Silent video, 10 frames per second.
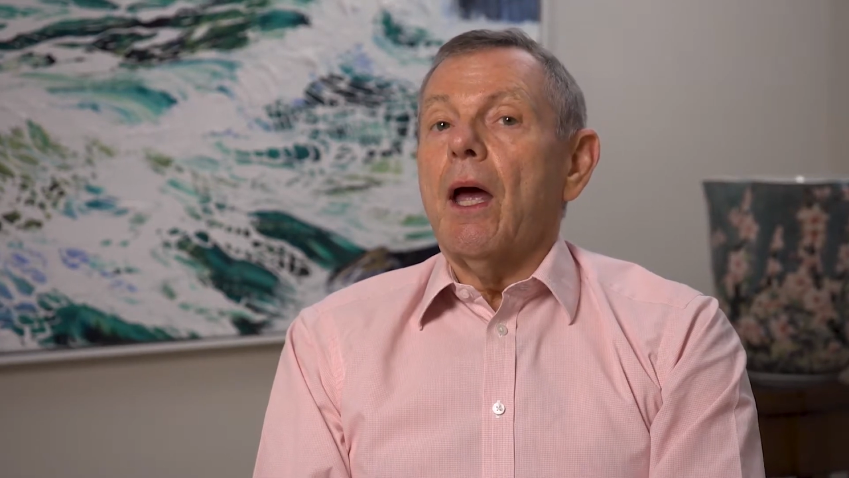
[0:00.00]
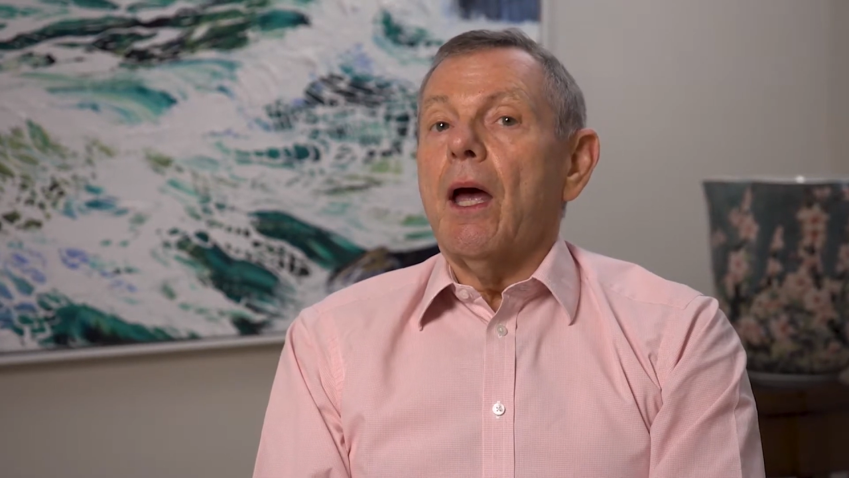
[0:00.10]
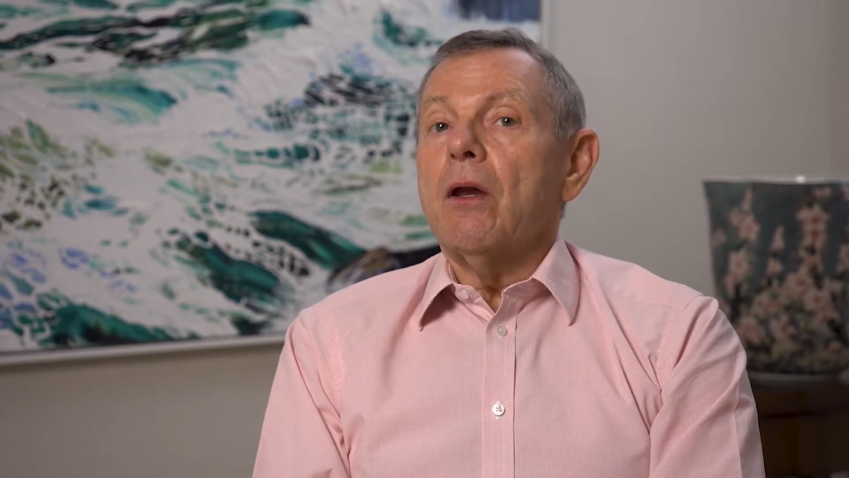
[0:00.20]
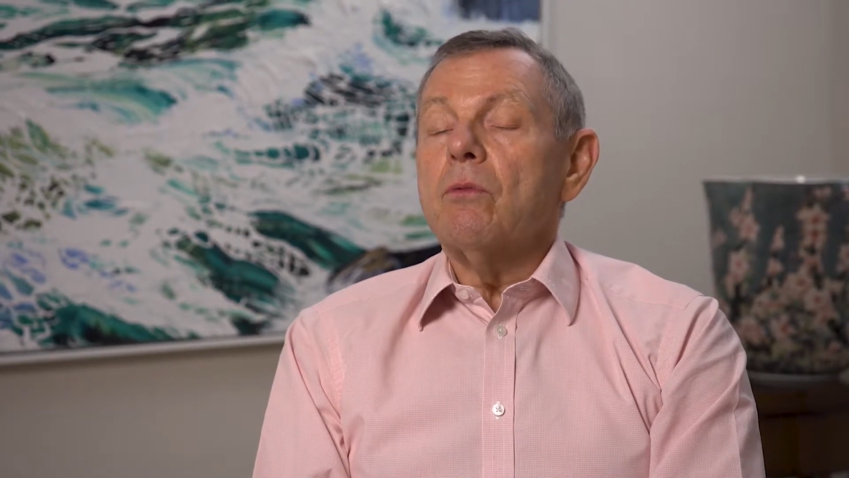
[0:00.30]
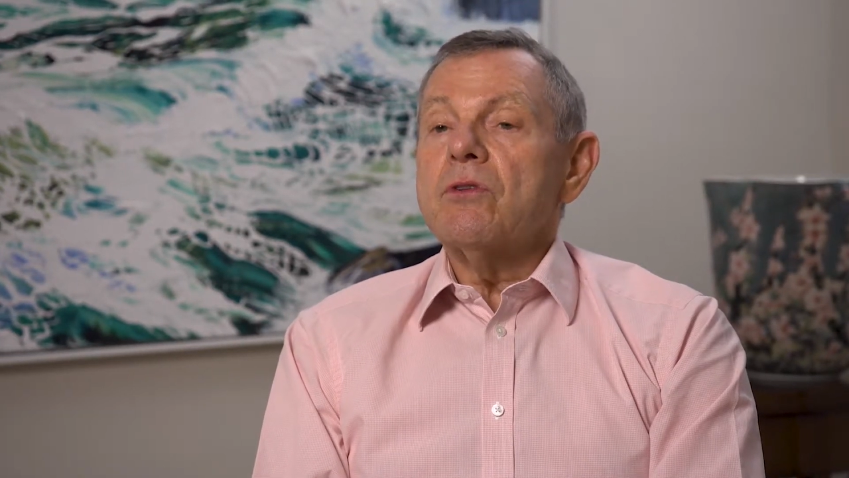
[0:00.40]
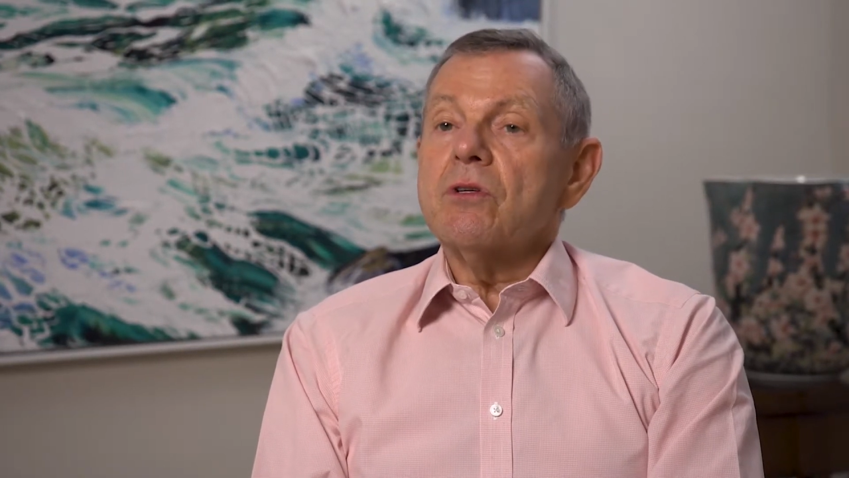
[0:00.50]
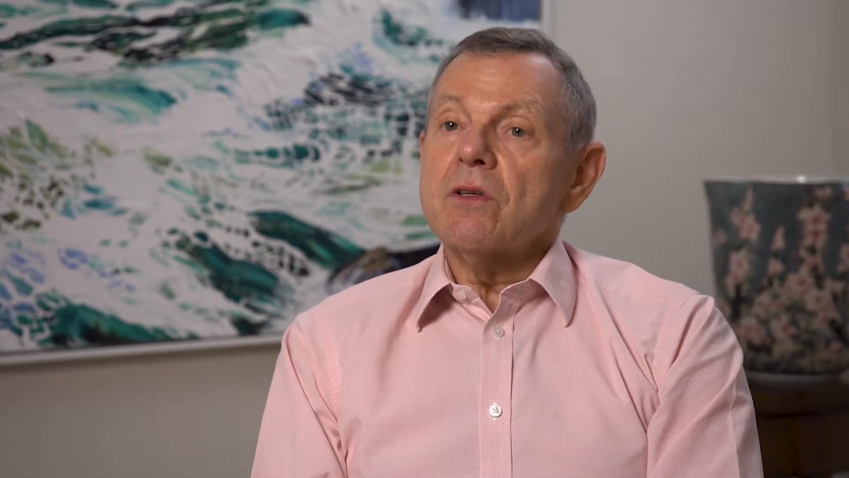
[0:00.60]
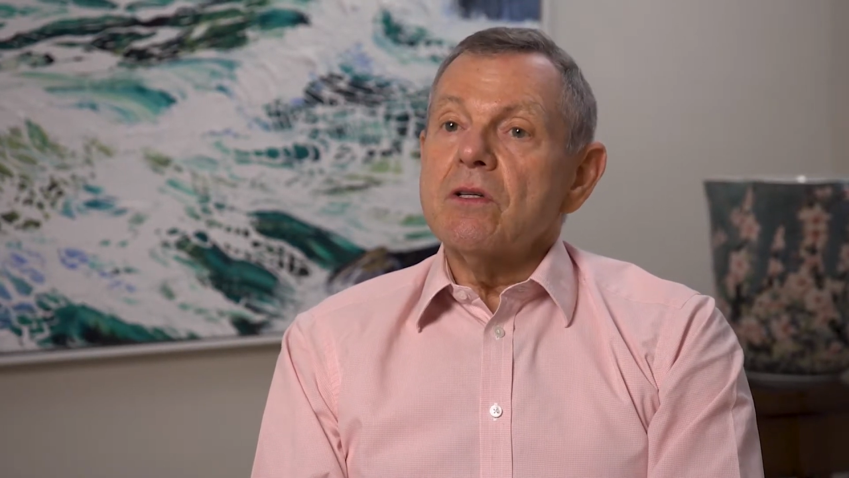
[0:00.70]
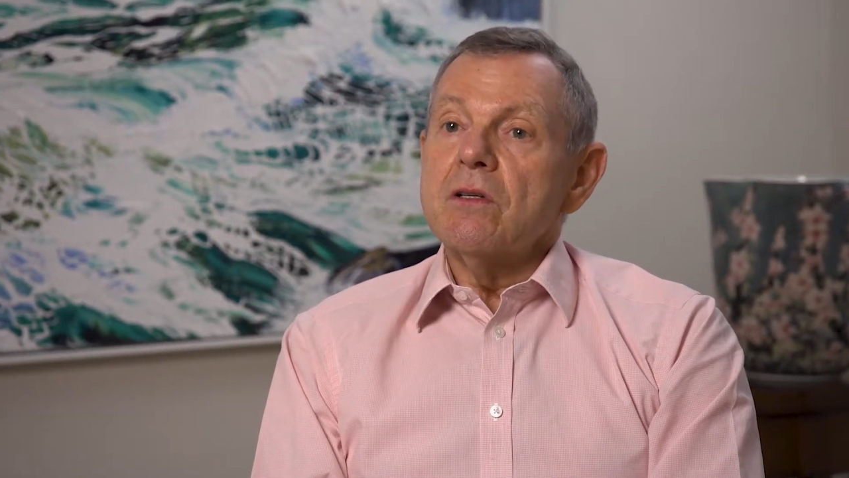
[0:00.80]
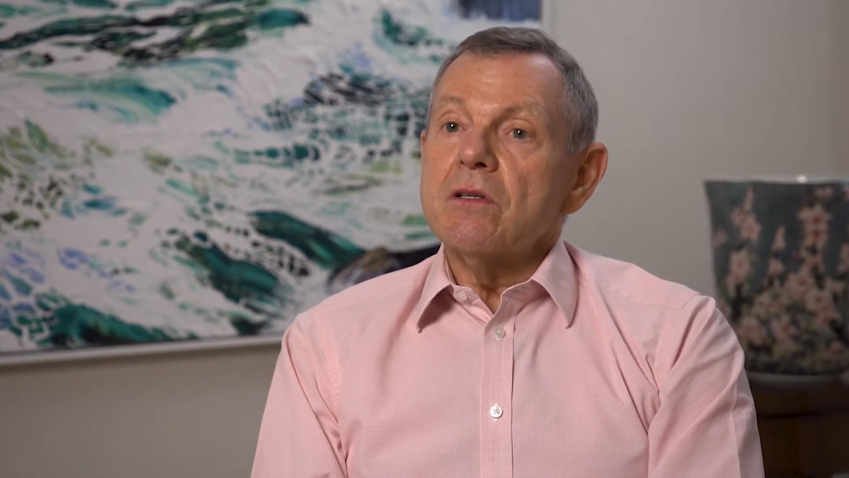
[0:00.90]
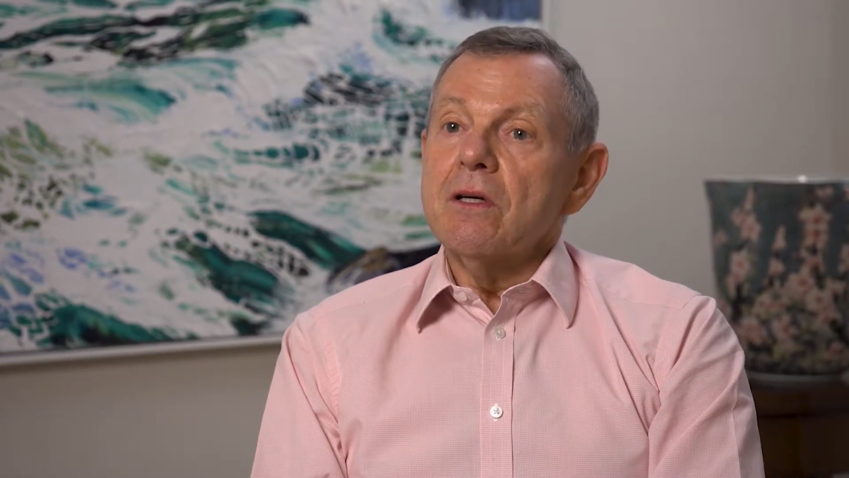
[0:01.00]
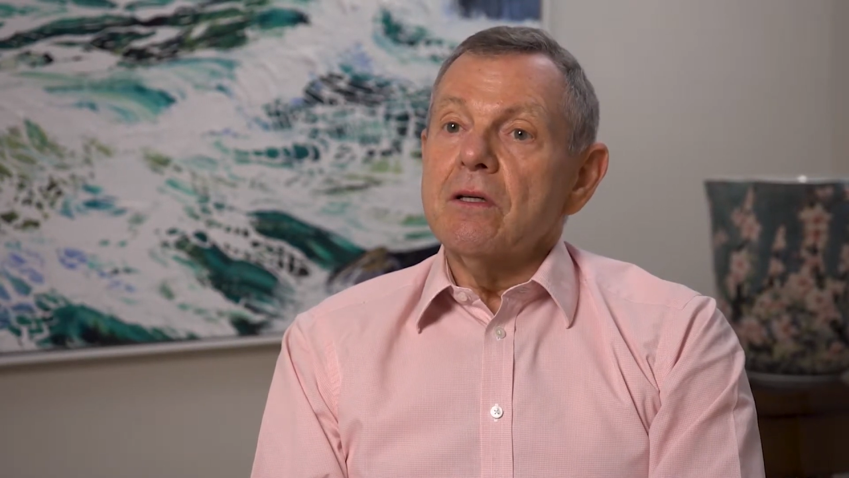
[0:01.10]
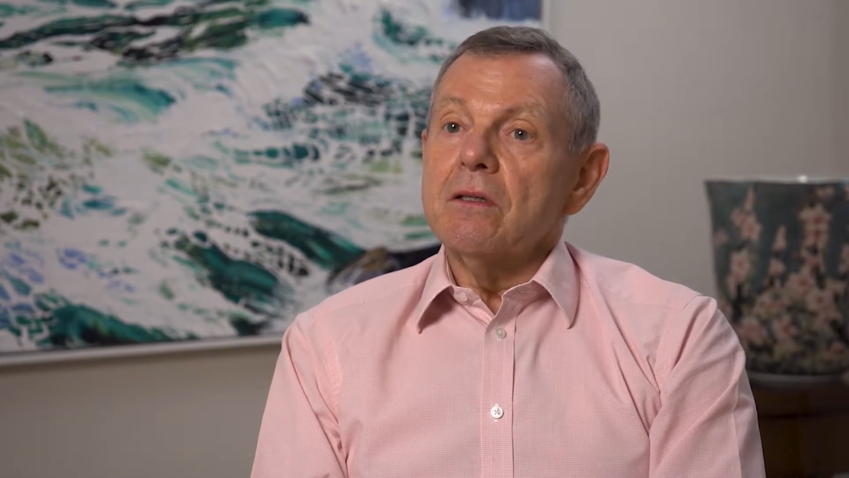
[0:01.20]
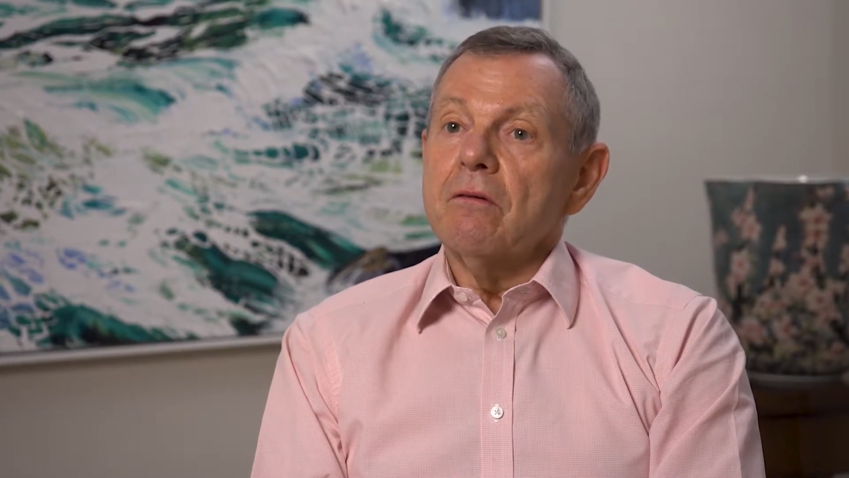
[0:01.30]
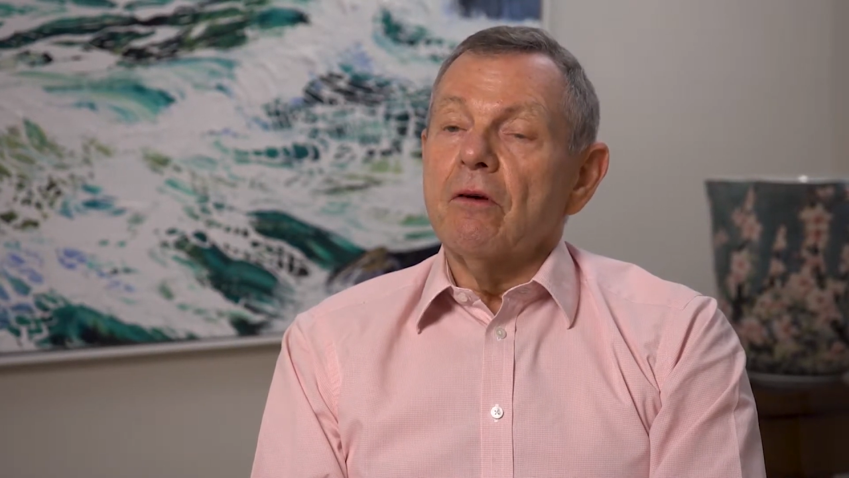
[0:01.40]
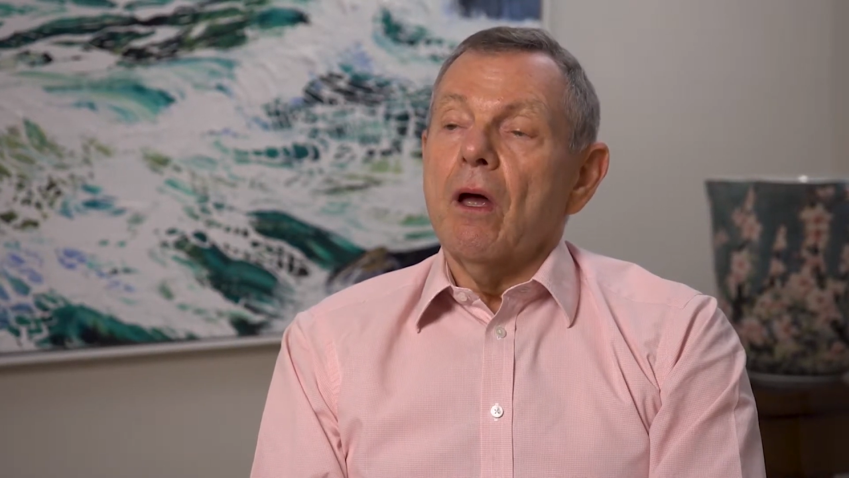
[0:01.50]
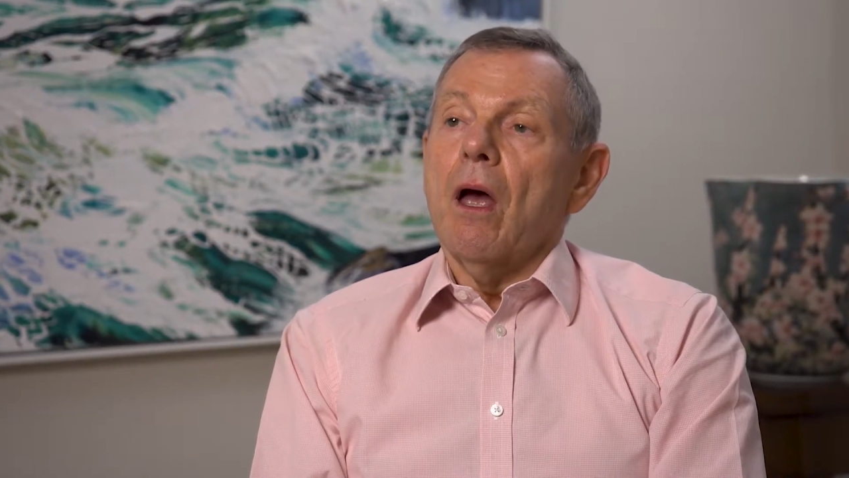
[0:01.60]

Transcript: and it was just instinctive.